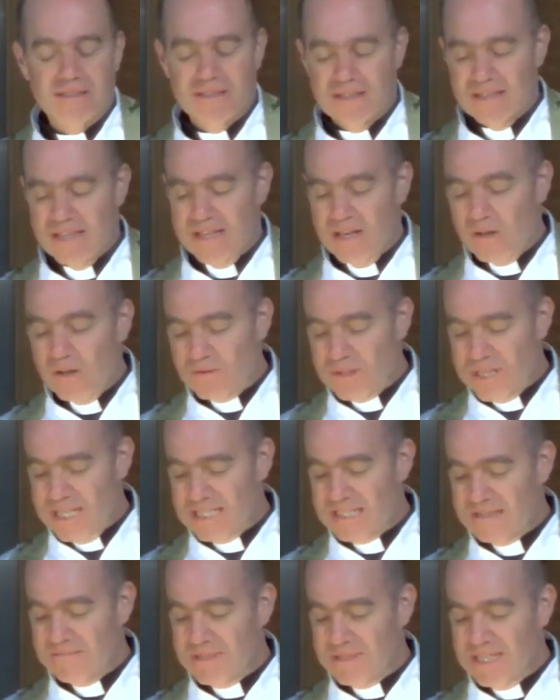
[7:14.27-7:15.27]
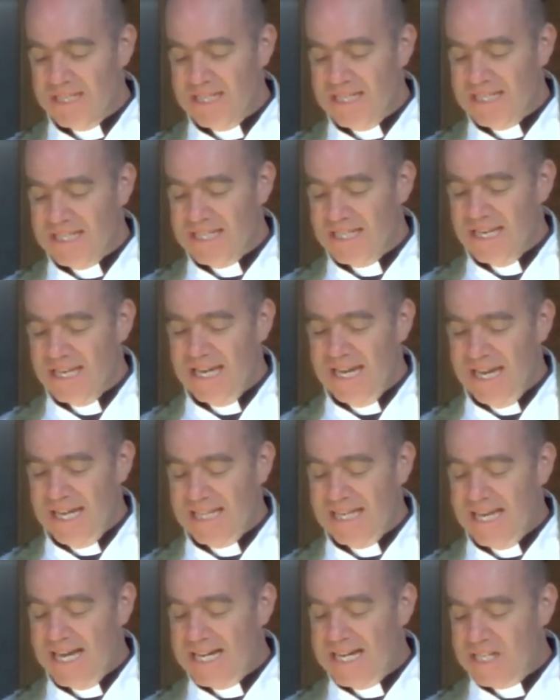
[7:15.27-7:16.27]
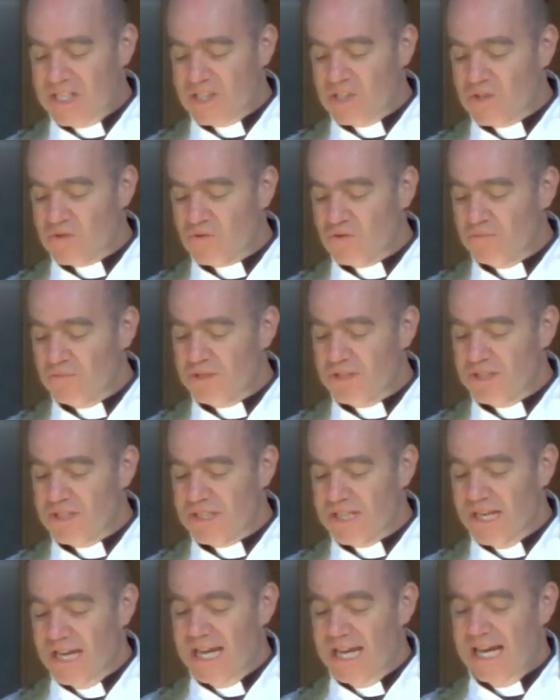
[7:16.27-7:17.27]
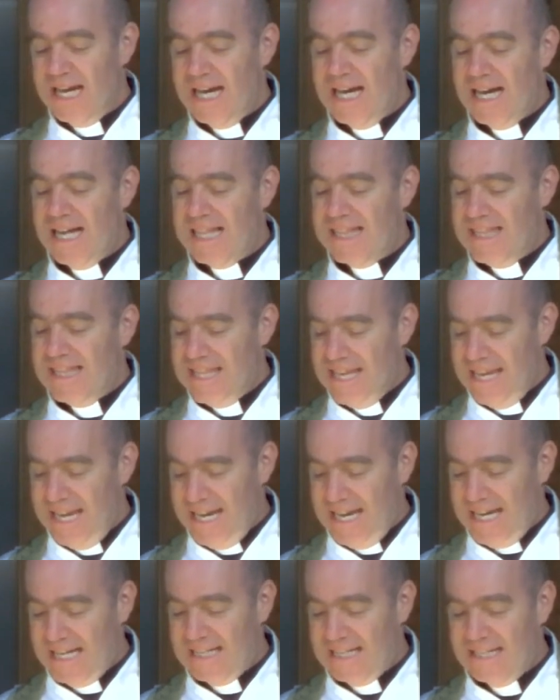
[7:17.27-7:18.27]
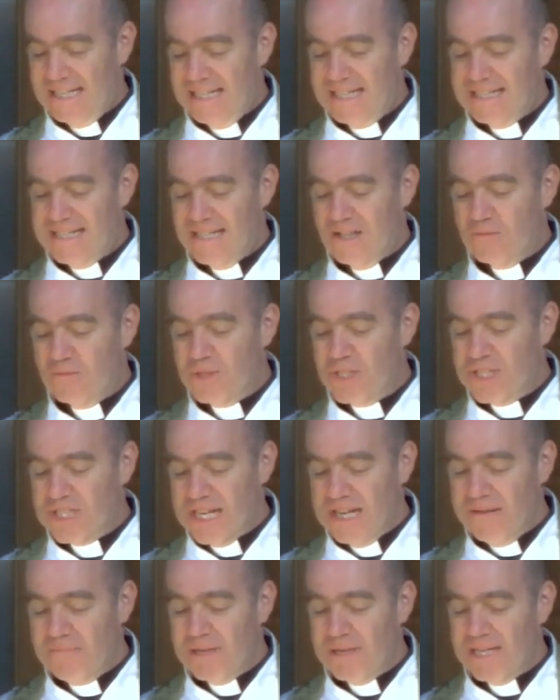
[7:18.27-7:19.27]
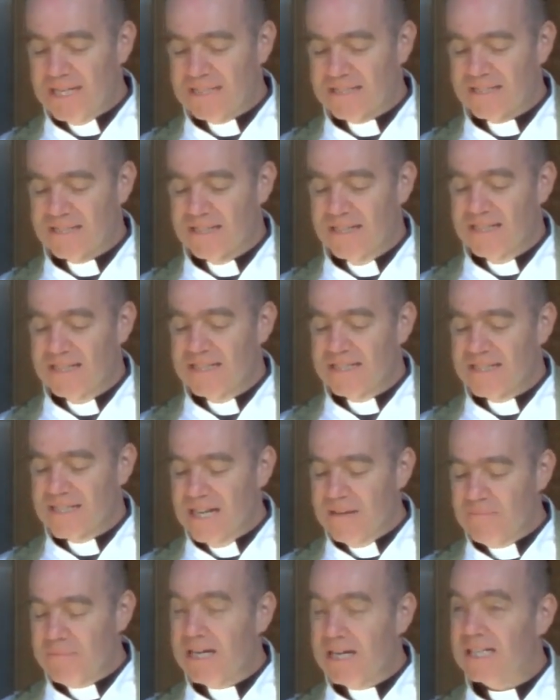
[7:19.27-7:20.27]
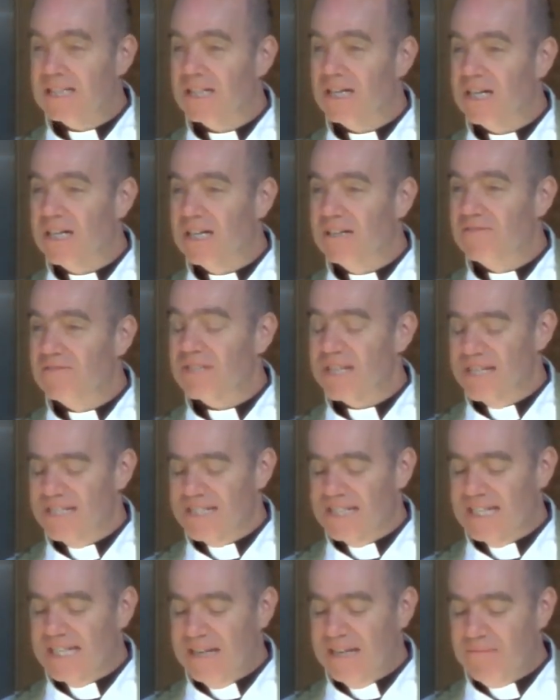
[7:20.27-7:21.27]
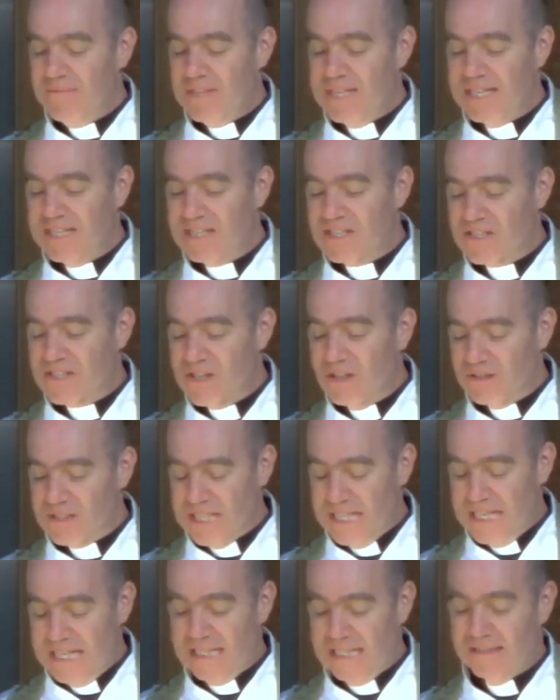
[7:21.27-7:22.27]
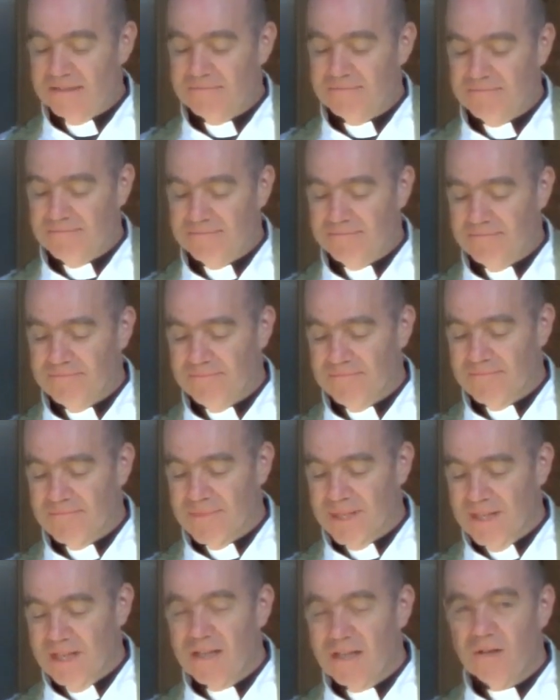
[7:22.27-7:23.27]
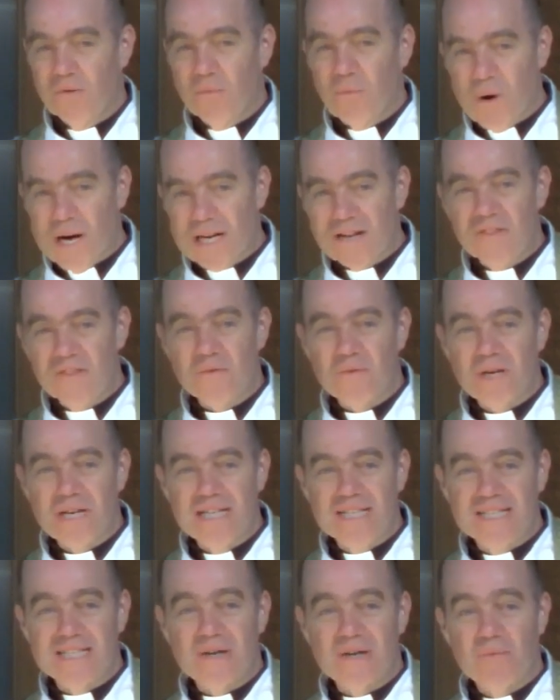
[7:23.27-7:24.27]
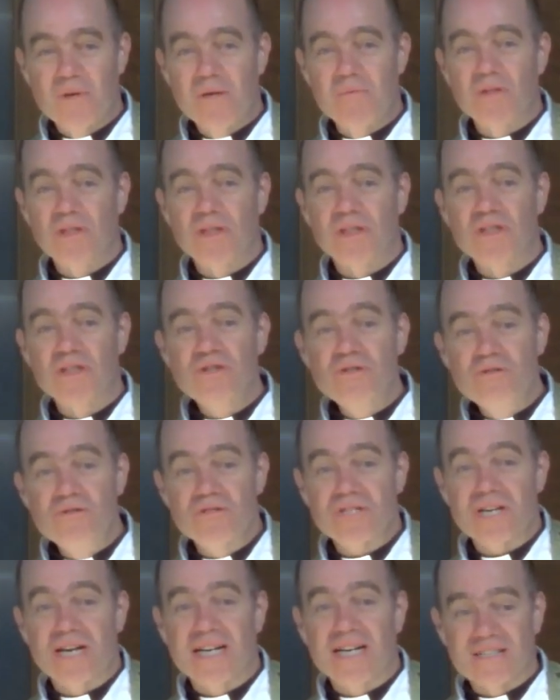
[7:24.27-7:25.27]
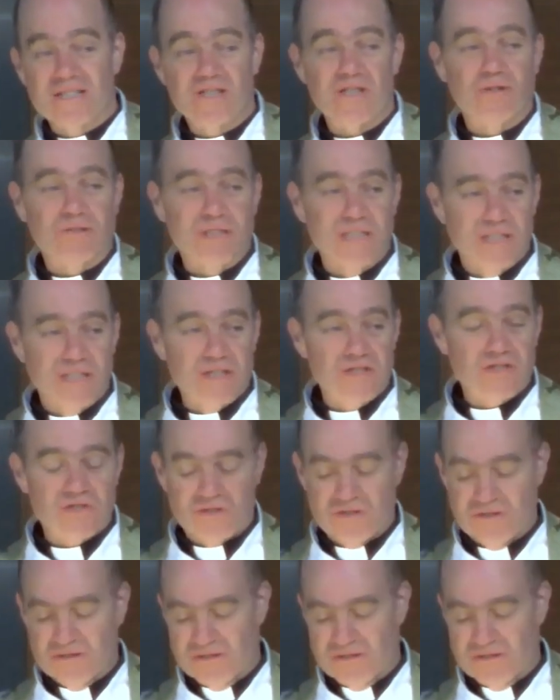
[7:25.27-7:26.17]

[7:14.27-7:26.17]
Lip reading: The Old Testament is there, the ancient scriptures are there to help shape us, shape our lives, and to keep things salty. One of the ways that we will lose our saltiness